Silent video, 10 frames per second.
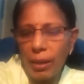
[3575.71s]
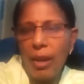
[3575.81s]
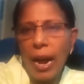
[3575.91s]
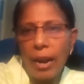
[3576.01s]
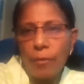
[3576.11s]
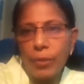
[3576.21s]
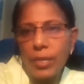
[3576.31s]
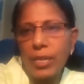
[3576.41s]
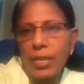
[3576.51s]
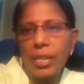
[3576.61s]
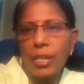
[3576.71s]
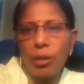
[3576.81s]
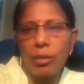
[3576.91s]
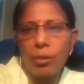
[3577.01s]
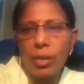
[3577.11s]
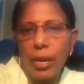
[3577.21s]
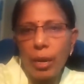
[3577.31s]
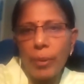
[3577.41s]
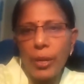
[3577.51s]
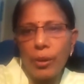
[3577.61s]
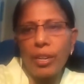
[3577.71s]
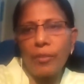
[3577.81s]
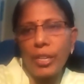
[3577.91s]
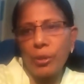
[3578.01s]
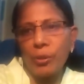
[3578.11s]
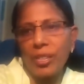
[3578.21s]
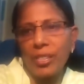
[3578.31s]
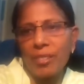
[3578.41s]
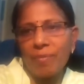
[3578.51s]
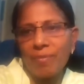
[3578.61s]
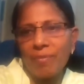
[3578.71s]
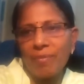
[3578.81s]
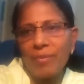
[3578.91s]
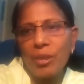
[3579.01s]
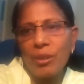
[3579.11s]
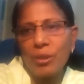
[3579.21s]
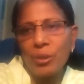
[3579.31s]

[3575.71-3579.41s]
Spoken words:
and physically also karma yoga we do it.